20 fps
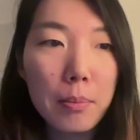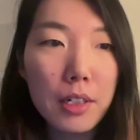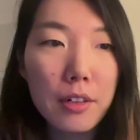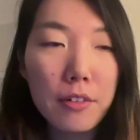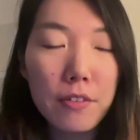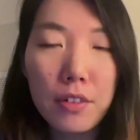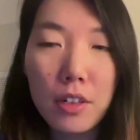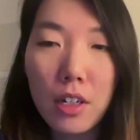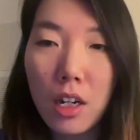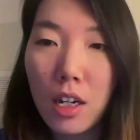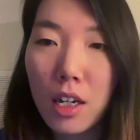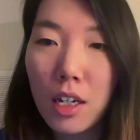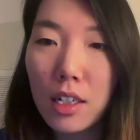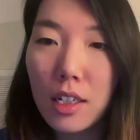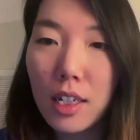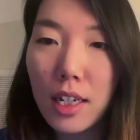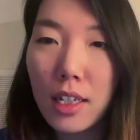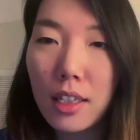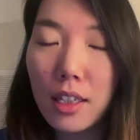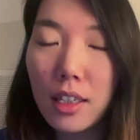but if
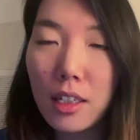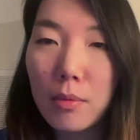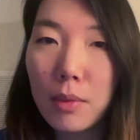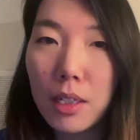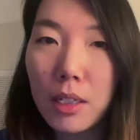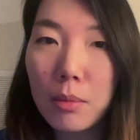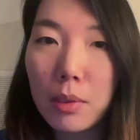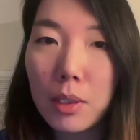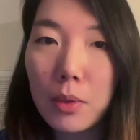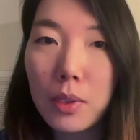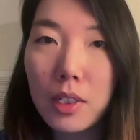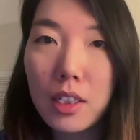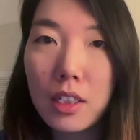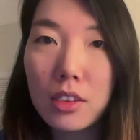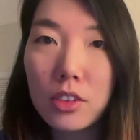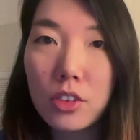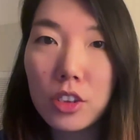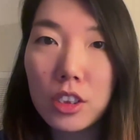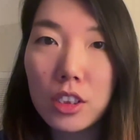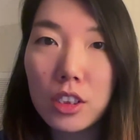not, I think maybe we
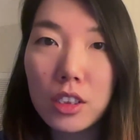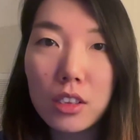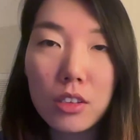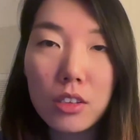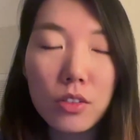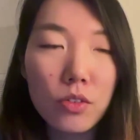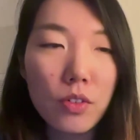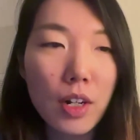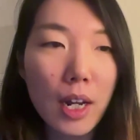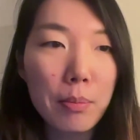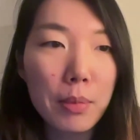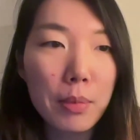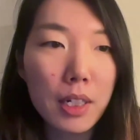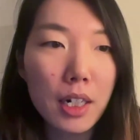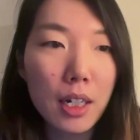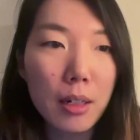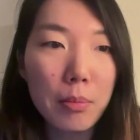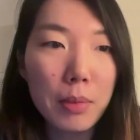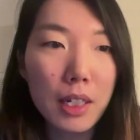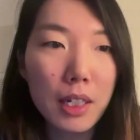can just wrap
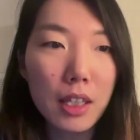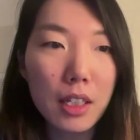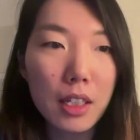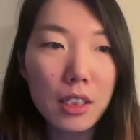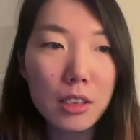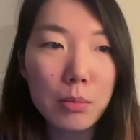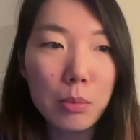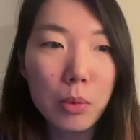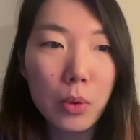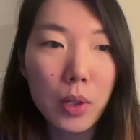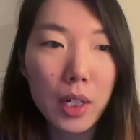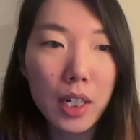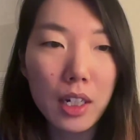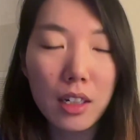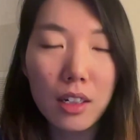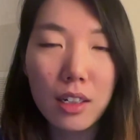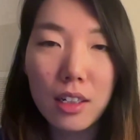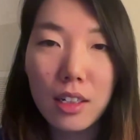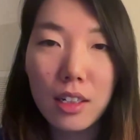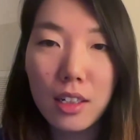it up at this
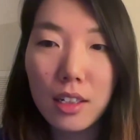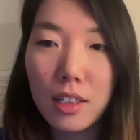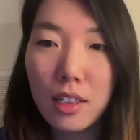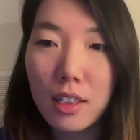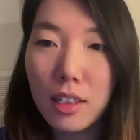point.